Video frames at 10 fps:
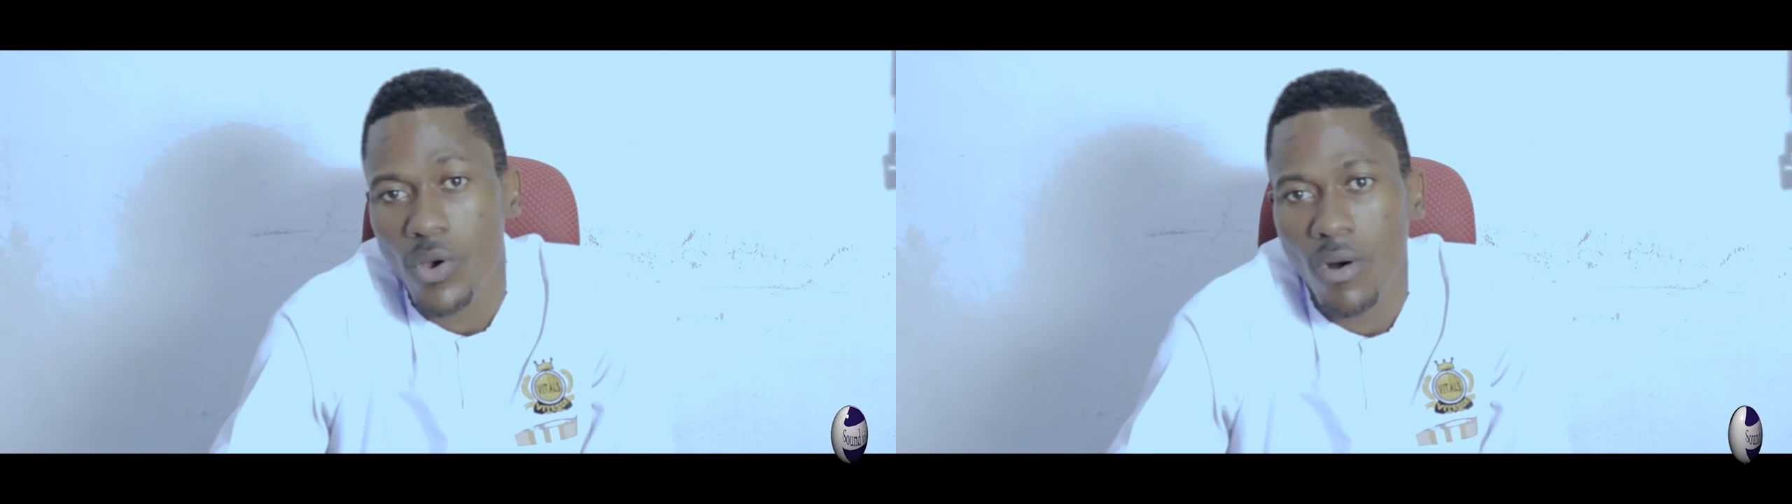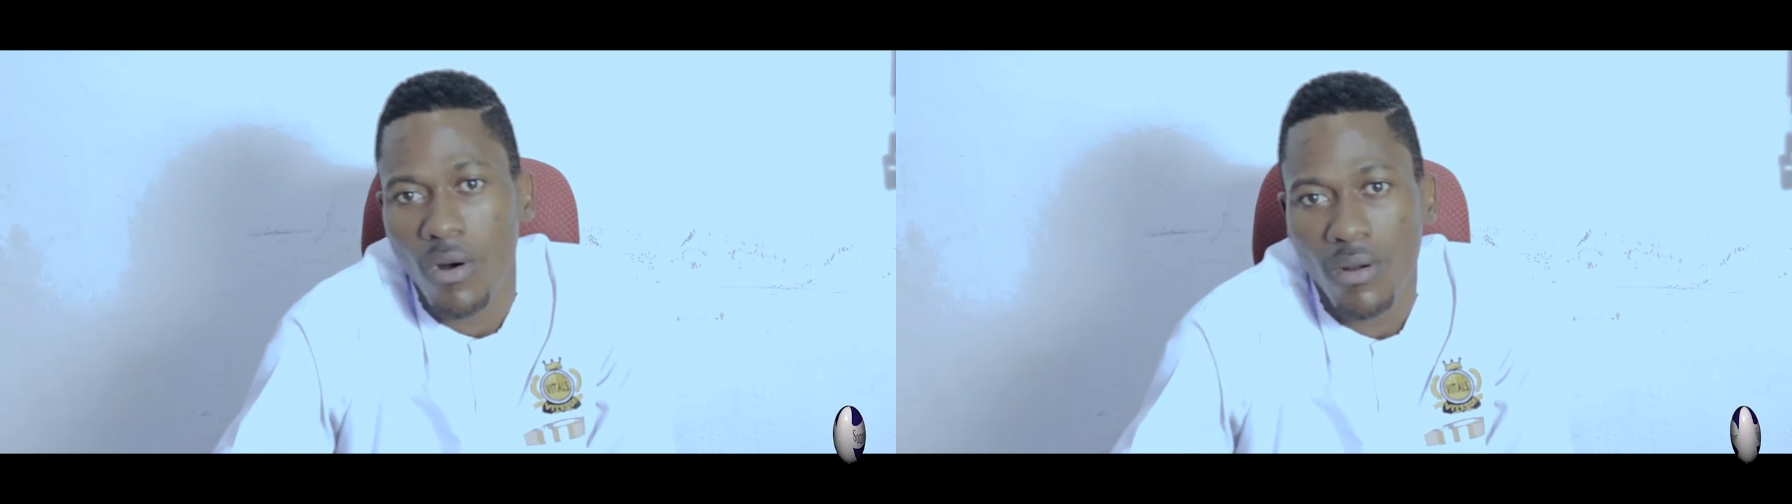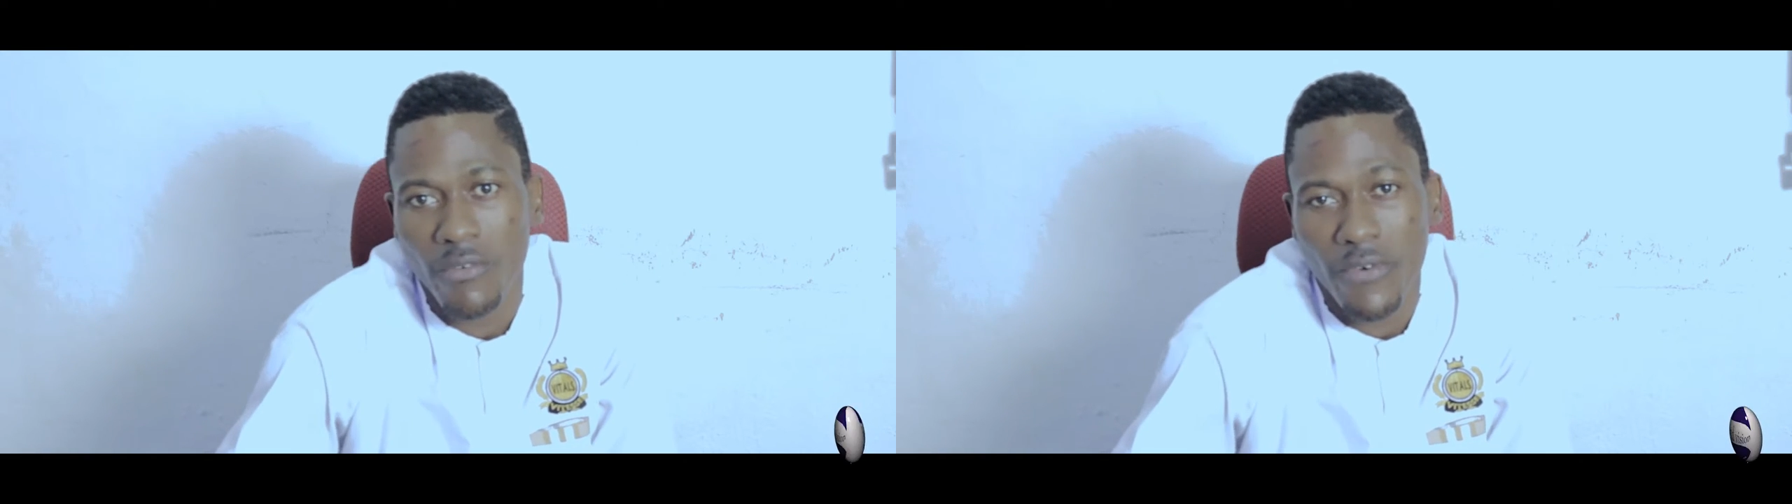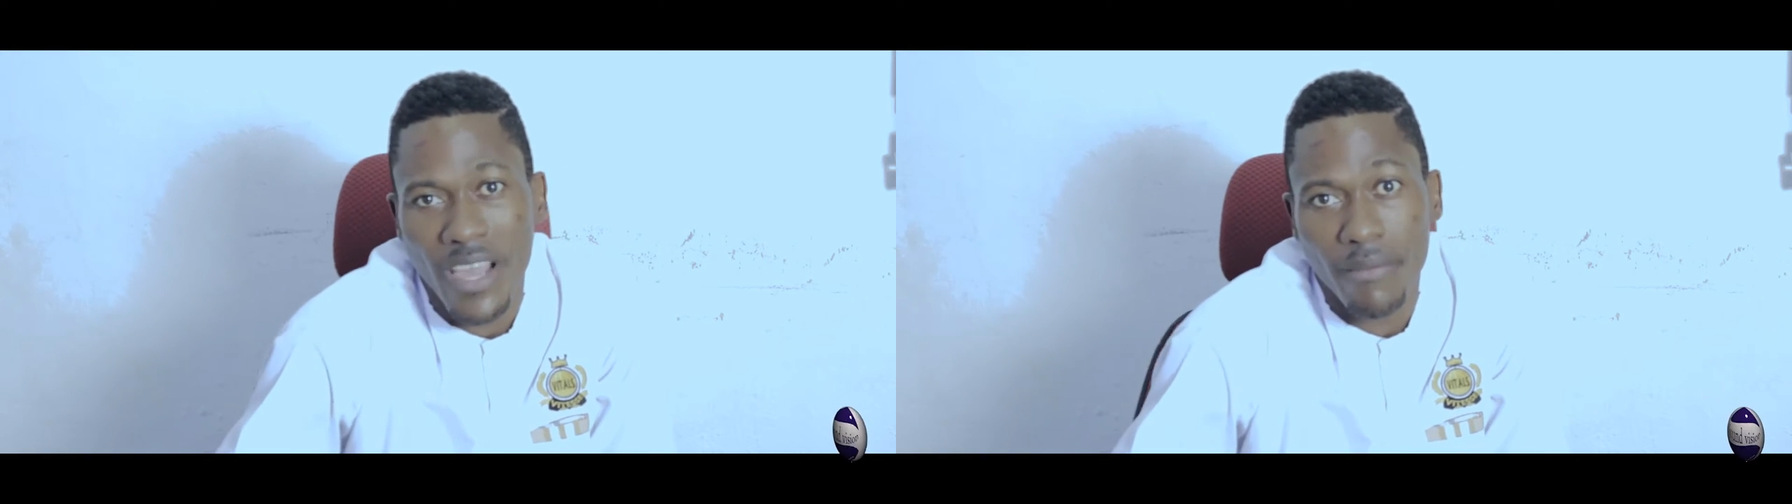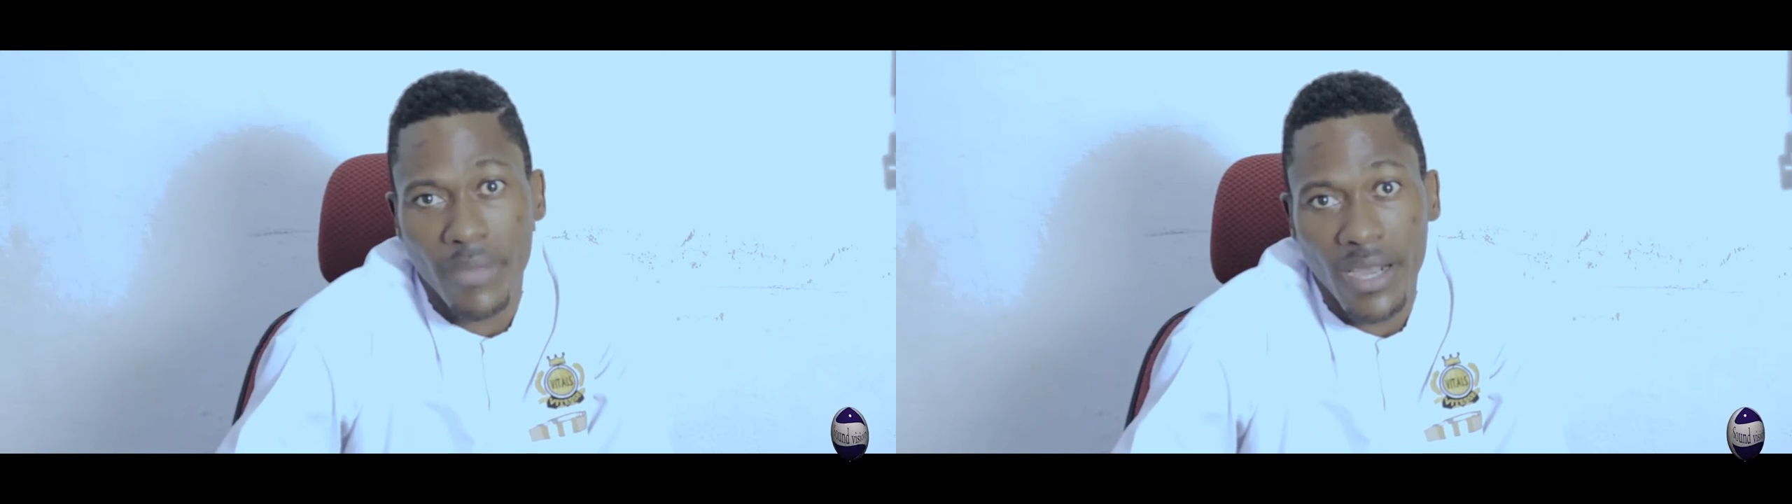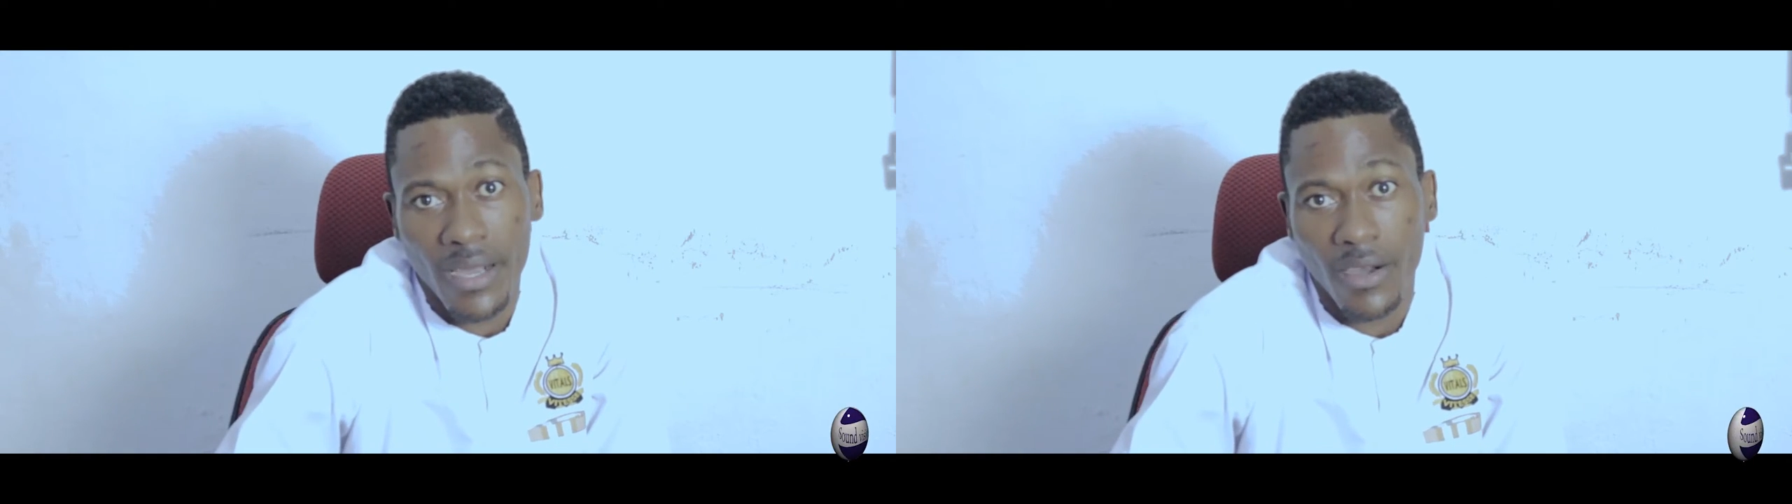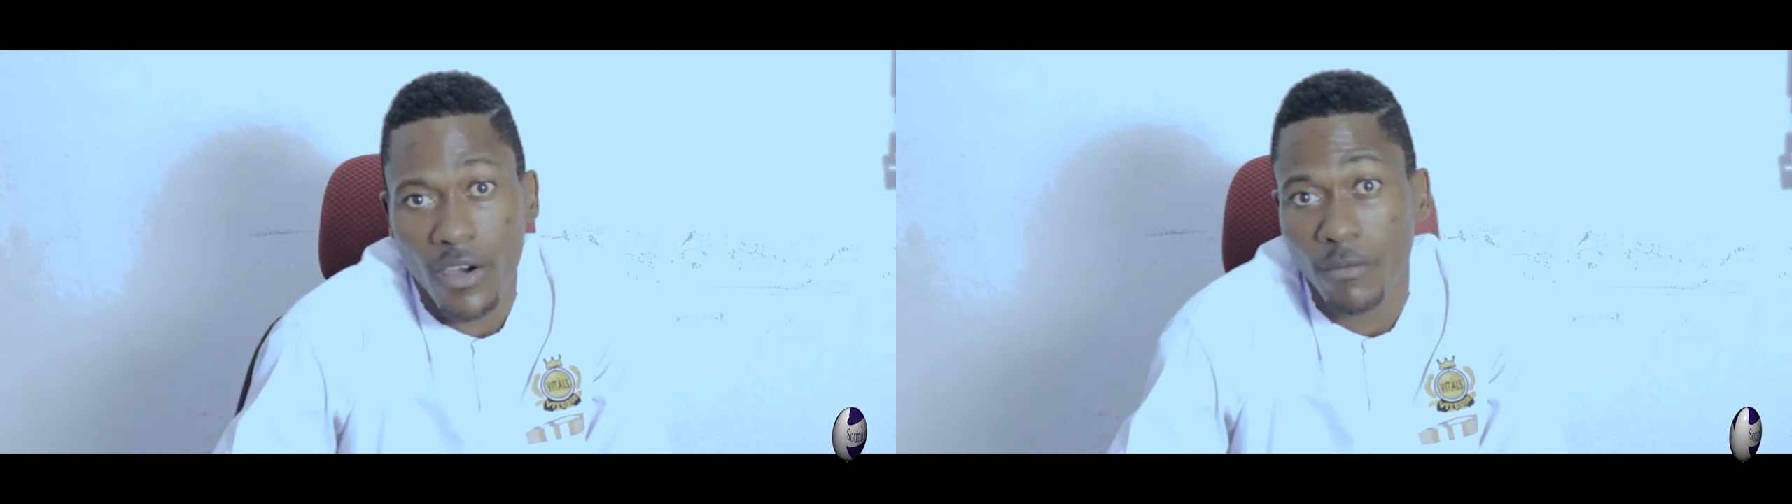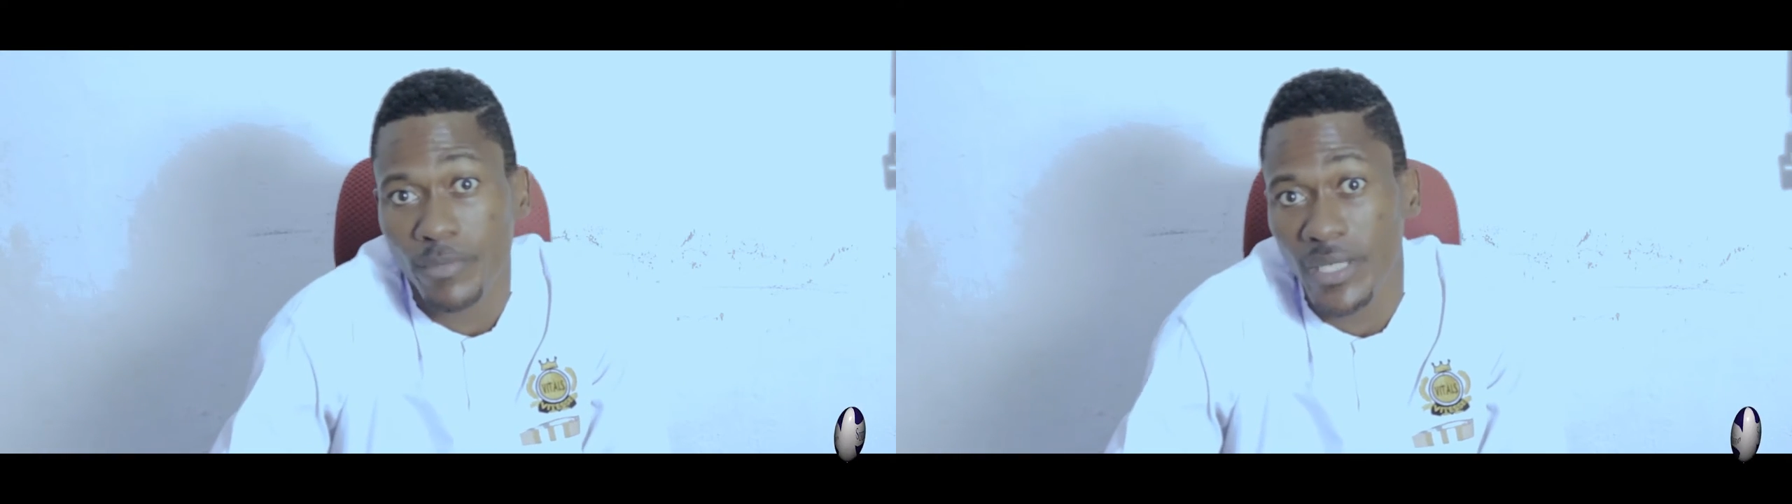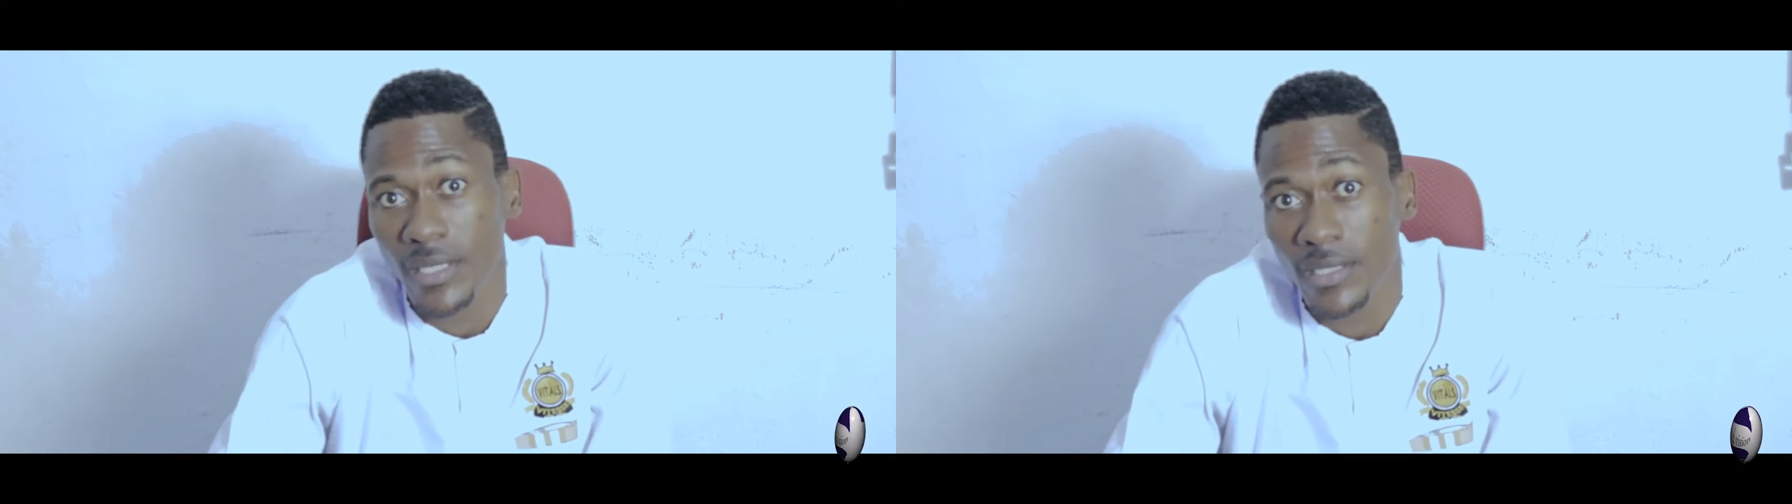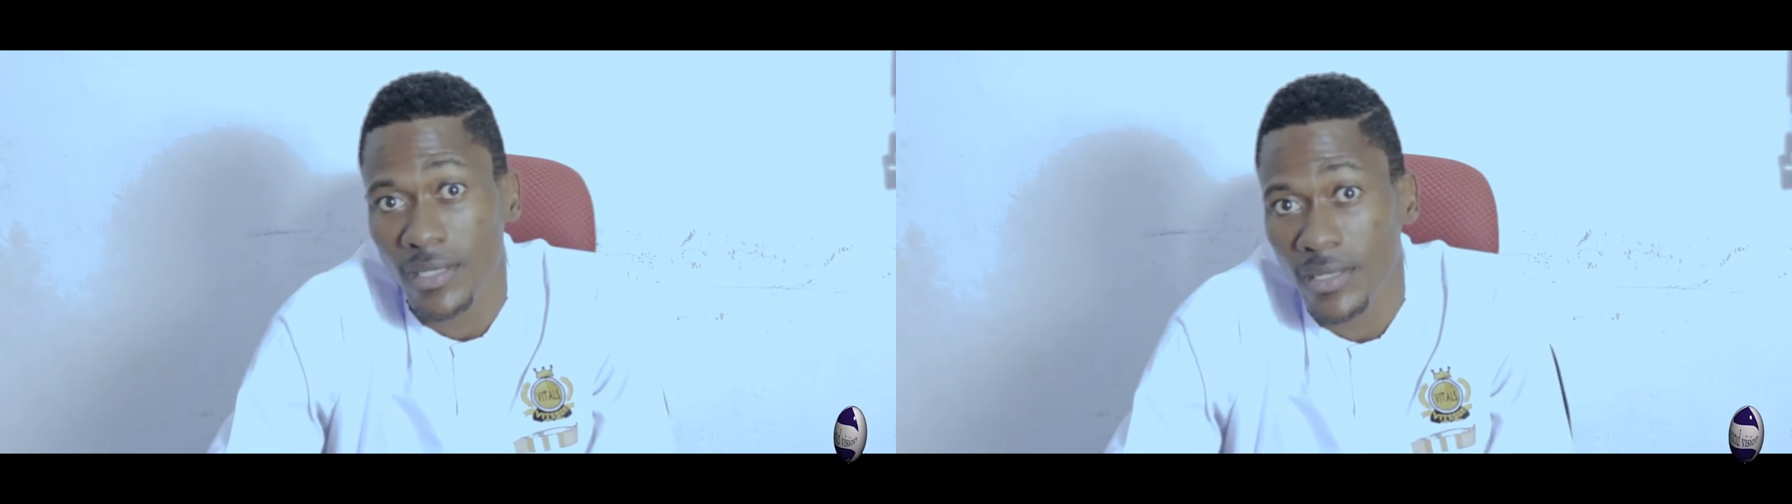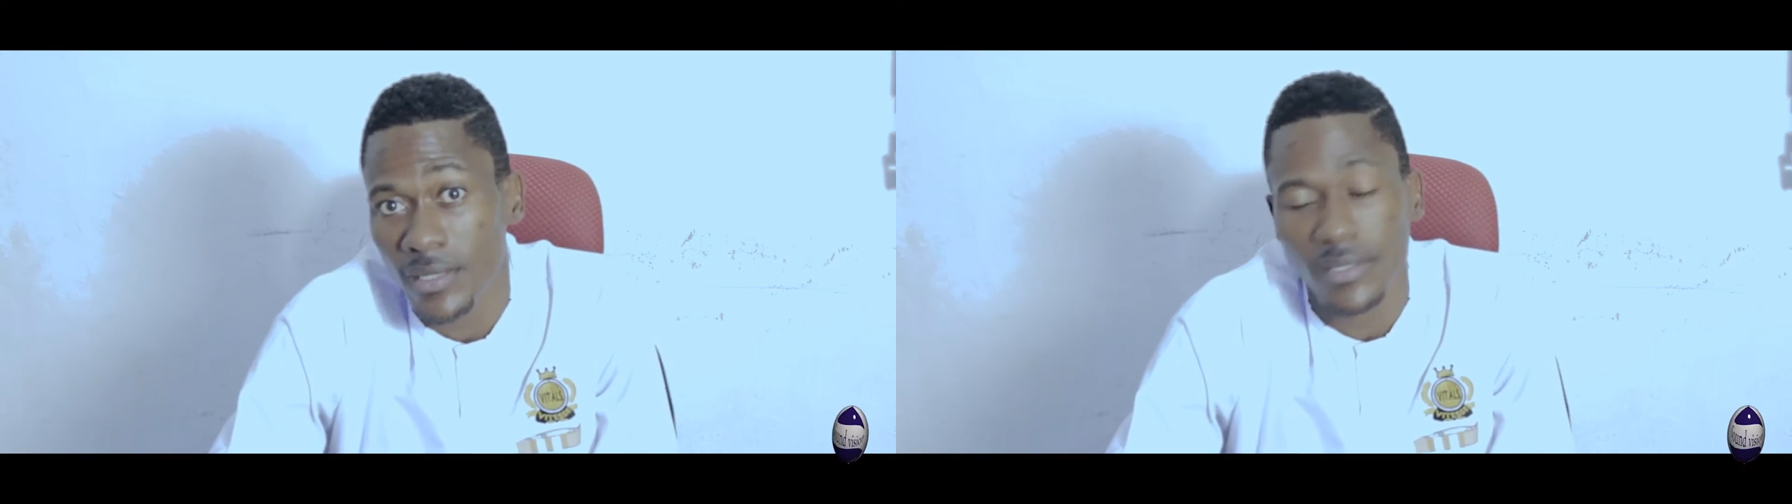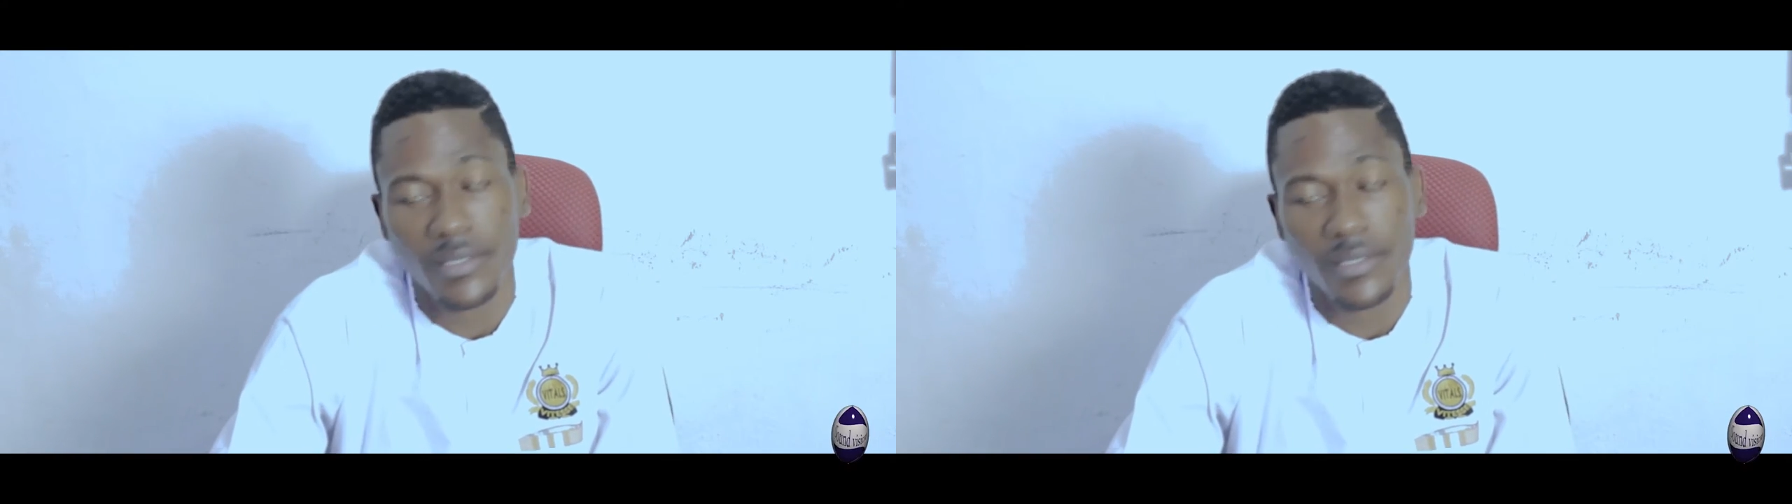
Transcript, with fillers: we call fiber optics